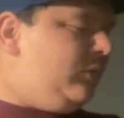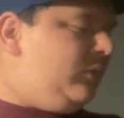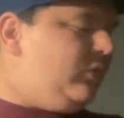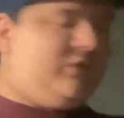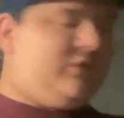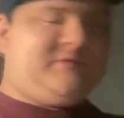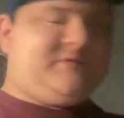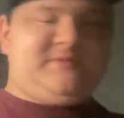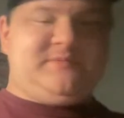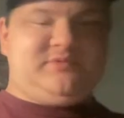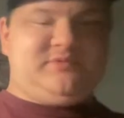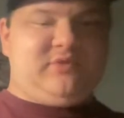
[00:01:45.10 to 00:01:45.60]

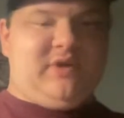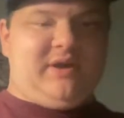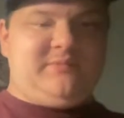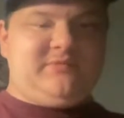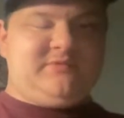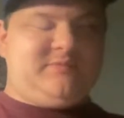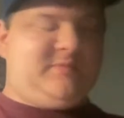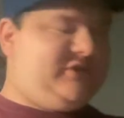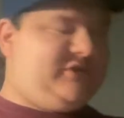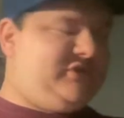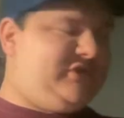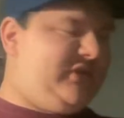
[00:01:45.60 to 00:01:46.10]
Or
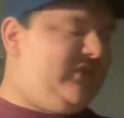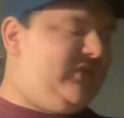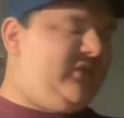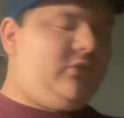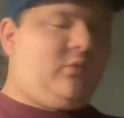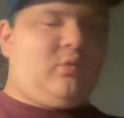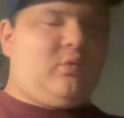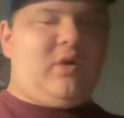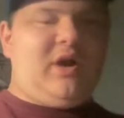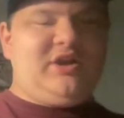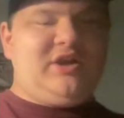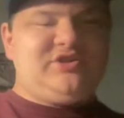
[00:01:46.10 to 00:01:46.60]
subscribe to my
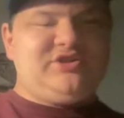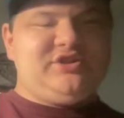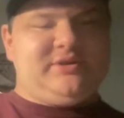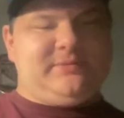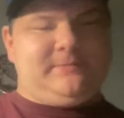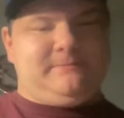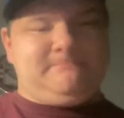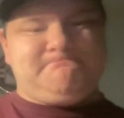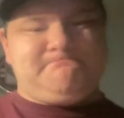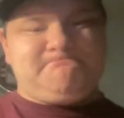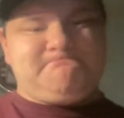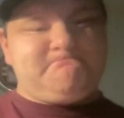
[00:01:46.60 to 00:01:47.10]
channel and watch
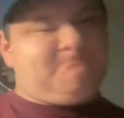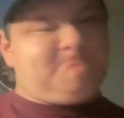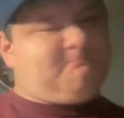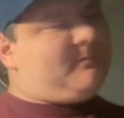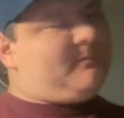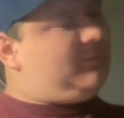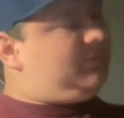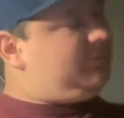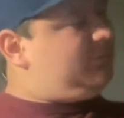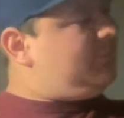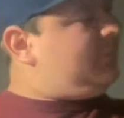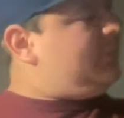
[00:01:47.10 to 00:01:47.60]
it,
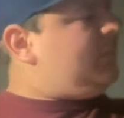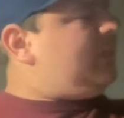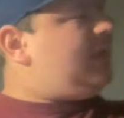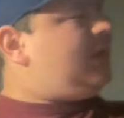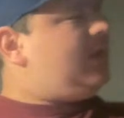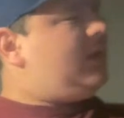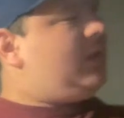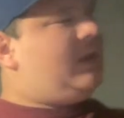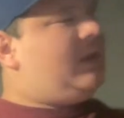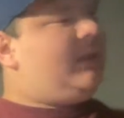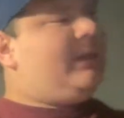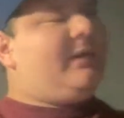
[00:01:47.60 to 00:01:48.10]

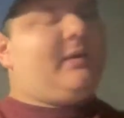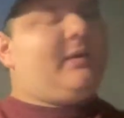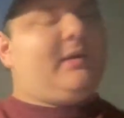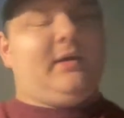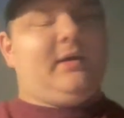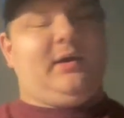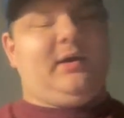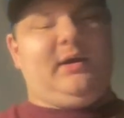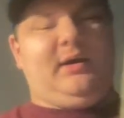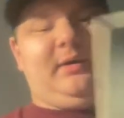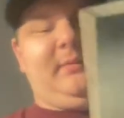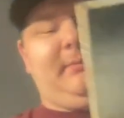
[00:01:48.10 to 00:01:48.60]

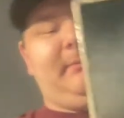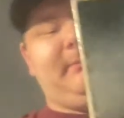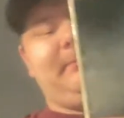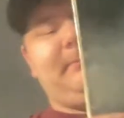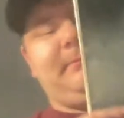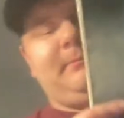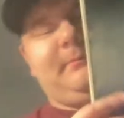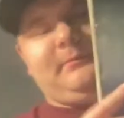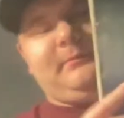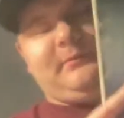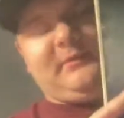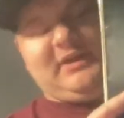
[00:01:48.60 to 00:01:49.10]

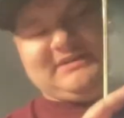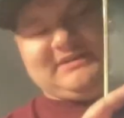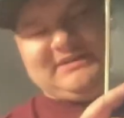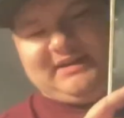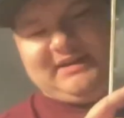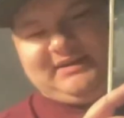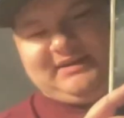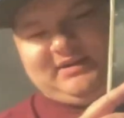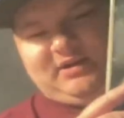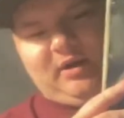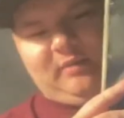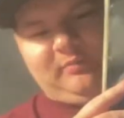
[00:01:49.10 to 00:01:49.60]
because
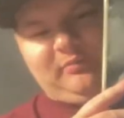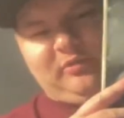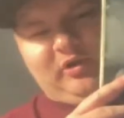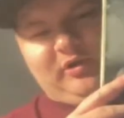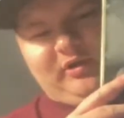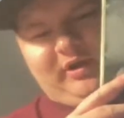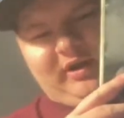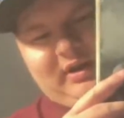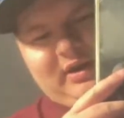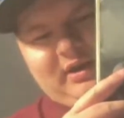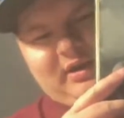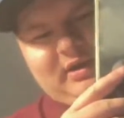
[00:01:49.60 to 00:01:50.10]
I did
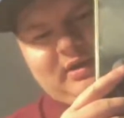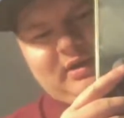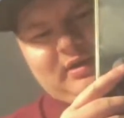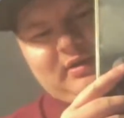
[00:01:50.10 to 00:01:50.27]
upload it.